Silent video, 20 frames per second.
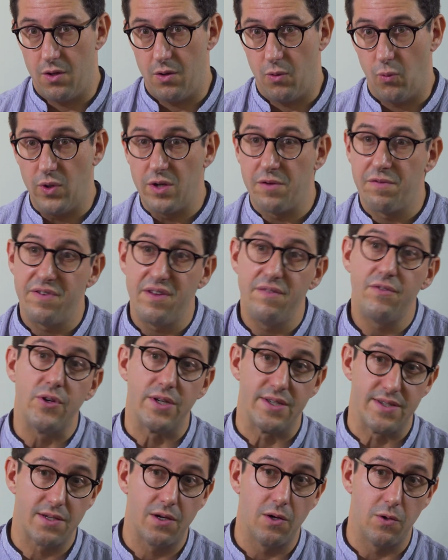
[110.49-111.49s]
When a fever
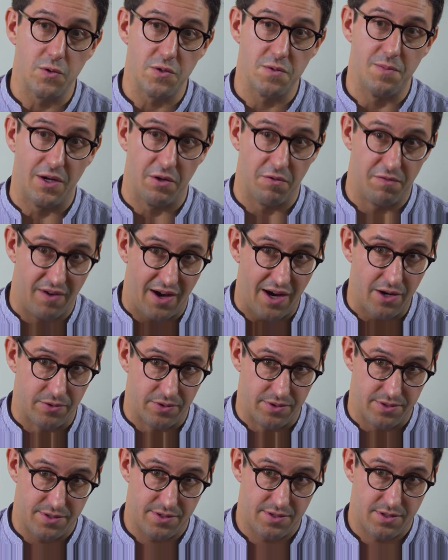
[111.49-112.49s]
is caused by a
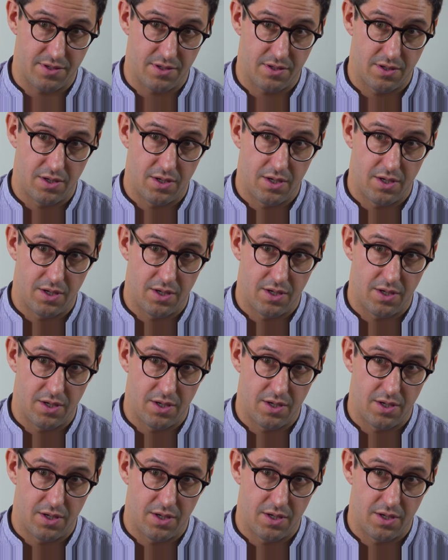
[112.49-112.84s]
virus,